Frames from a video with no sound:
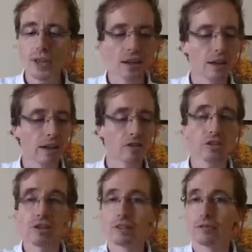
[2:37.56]
and
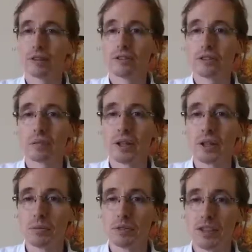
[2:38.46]
actually that's the reason it's
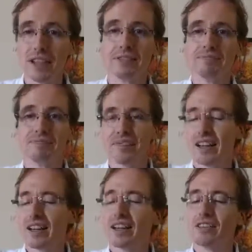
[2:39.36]
been open today.
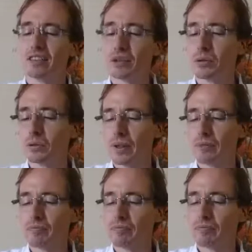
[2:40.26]

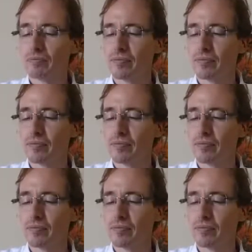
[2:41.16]
So,